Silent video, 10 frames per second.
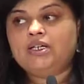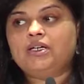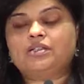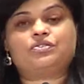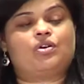
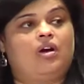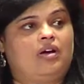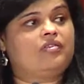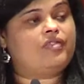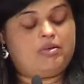a
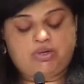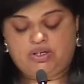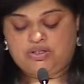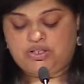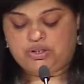strong
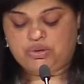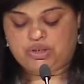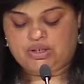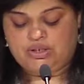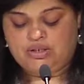
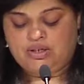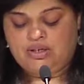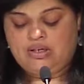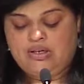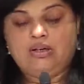farm-to-institution
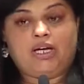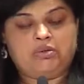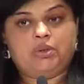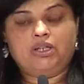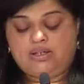
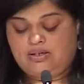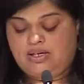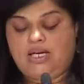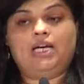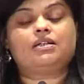network,
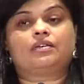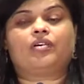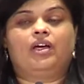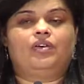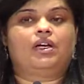and a
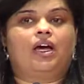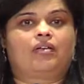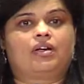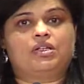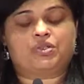thriving
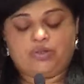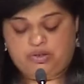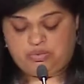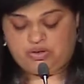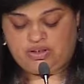agricultural
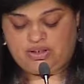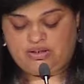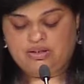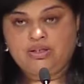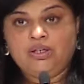community.
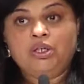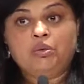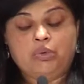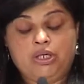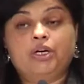
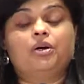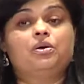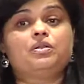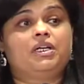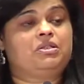We
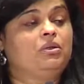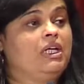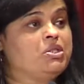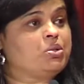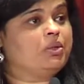know that you'll
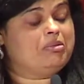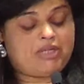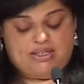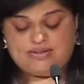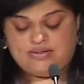enjoy
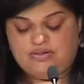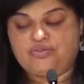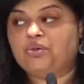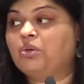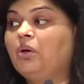Madison
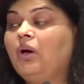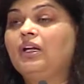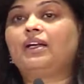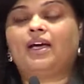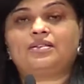for all
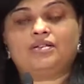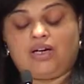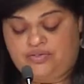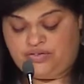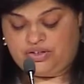it has to
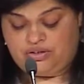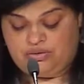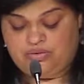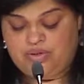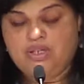offer you.